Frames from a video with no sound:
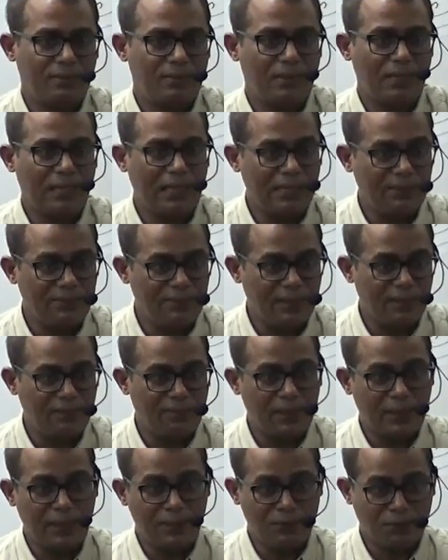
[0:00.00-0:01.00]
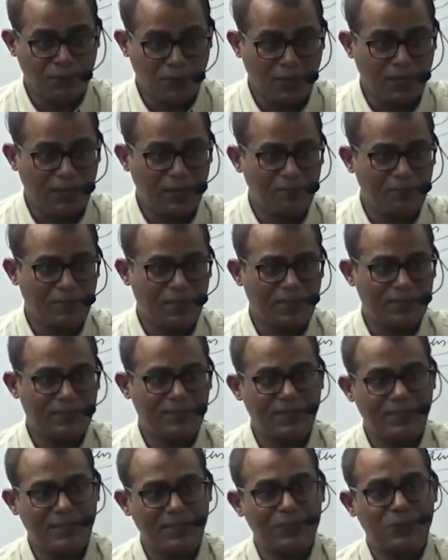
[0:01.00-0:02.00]
Leaving behind 40 marks,
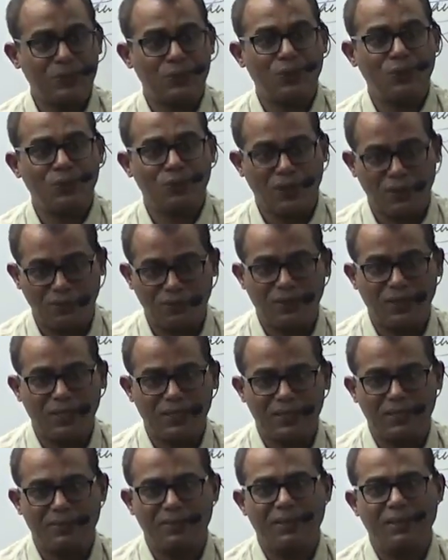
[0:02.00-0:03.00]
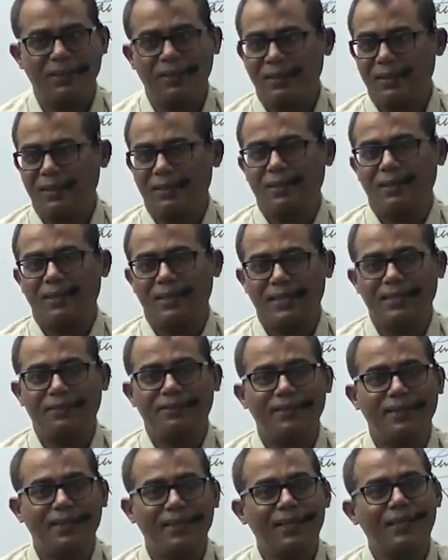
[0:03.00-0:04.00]
yet he scored 147. Definitely